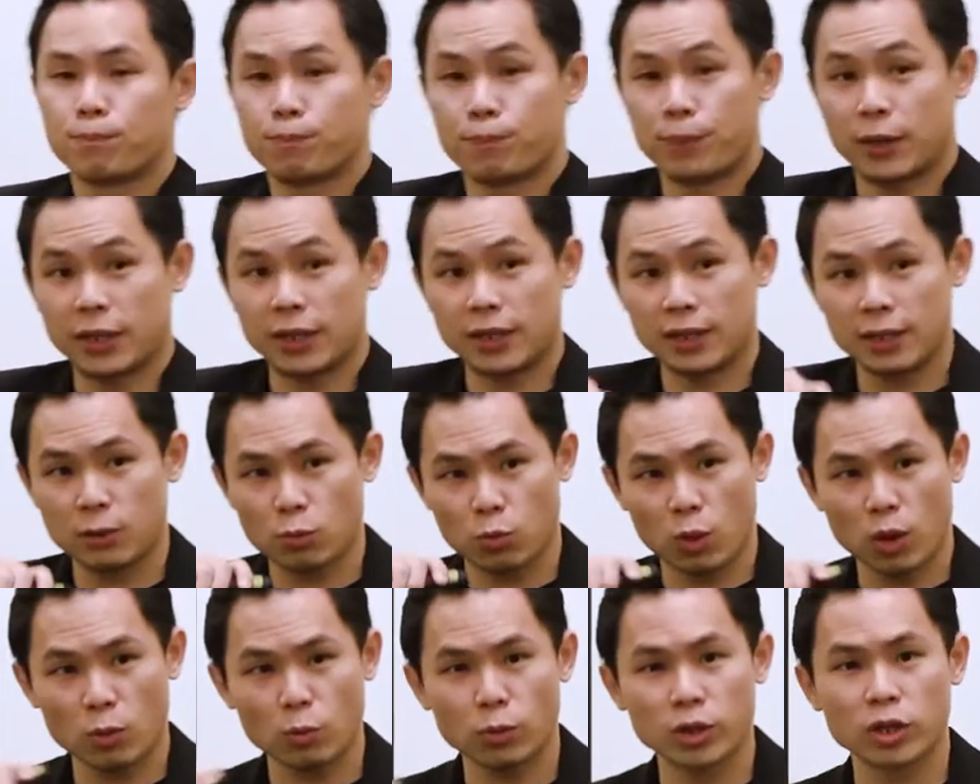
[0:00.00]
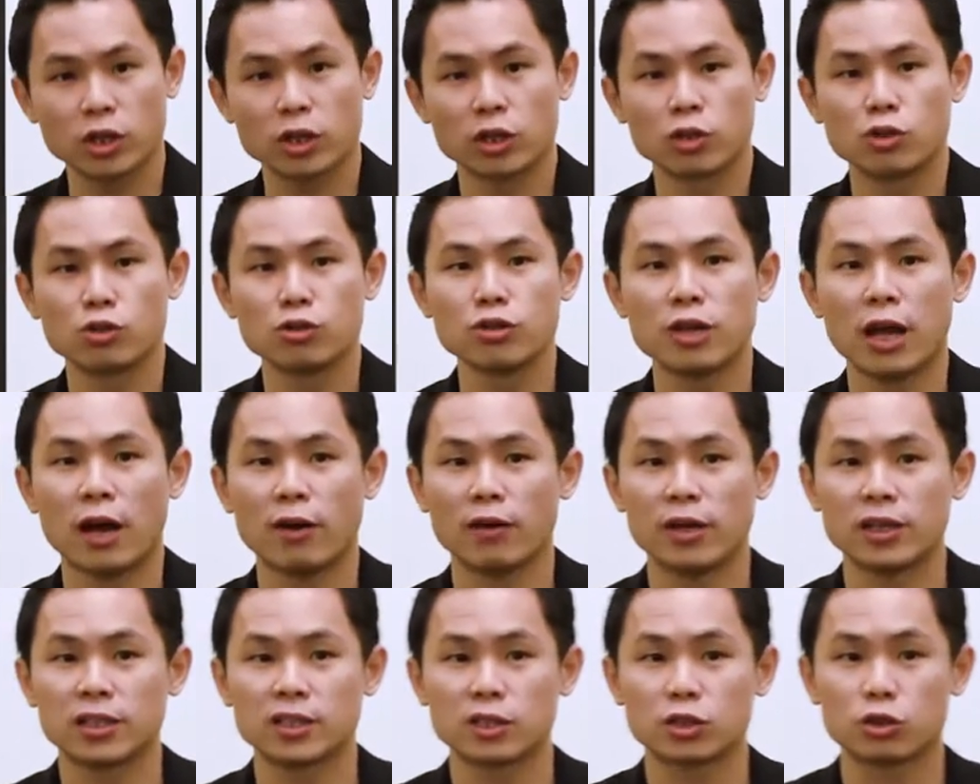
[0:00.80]
But what we're going to do now
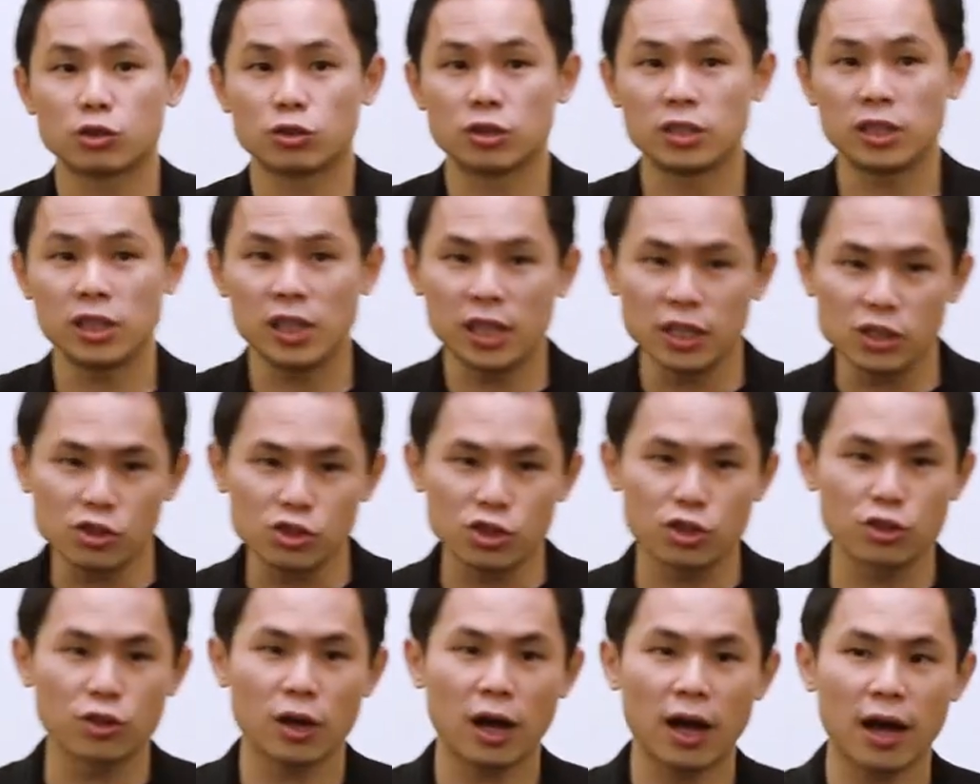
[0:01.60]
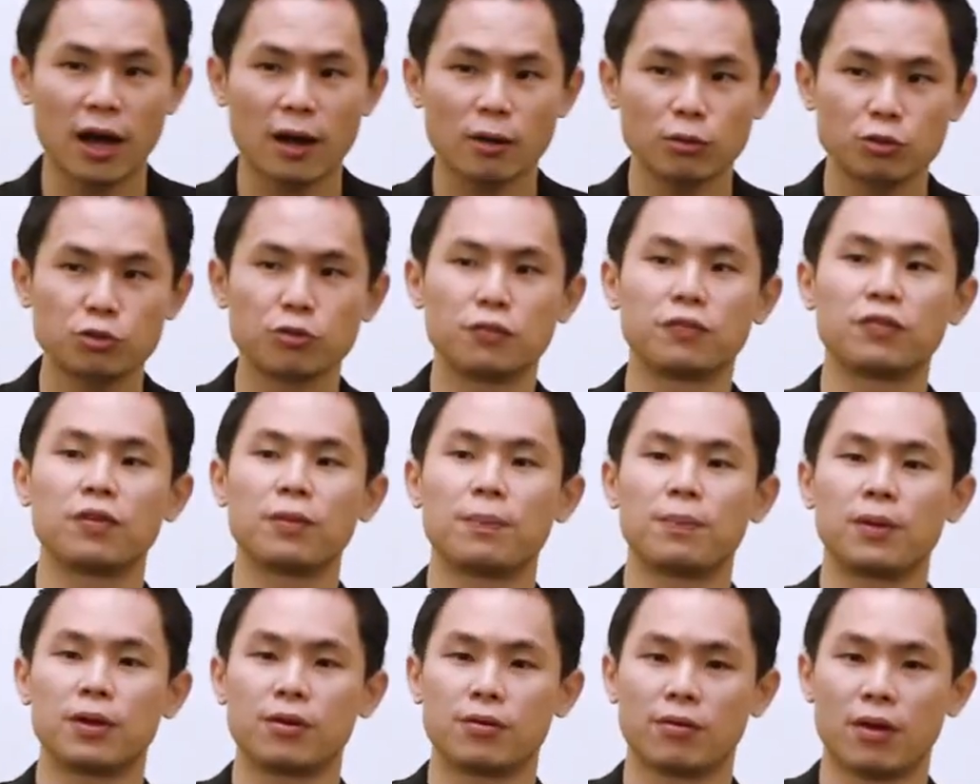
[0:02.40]
is to teach you how to
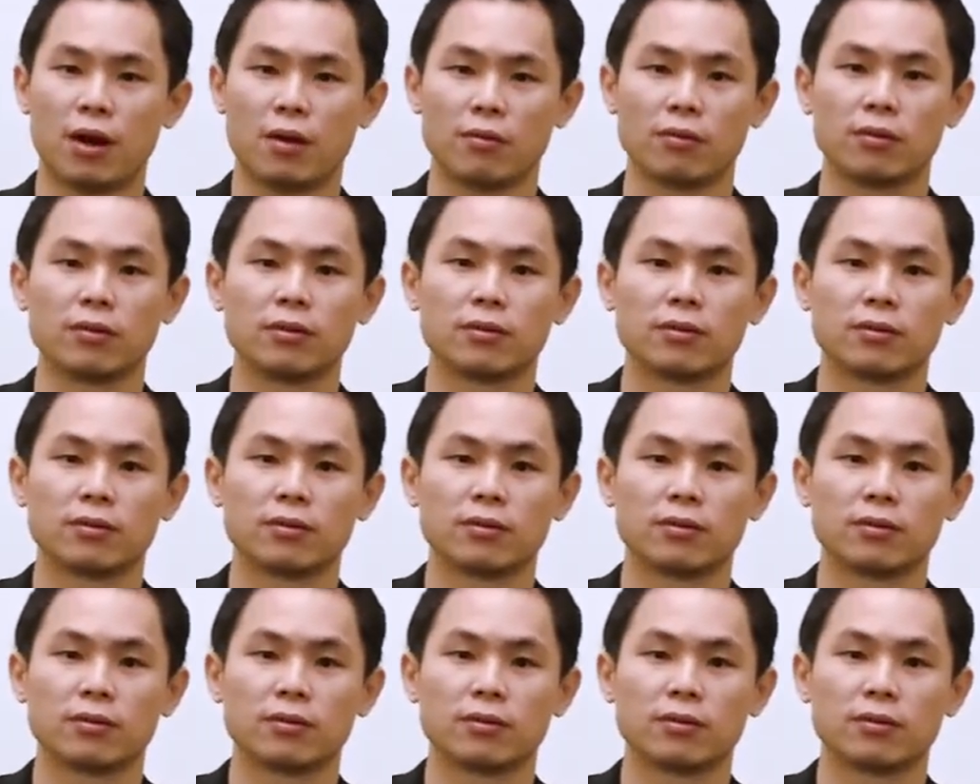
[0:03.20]
flip it around.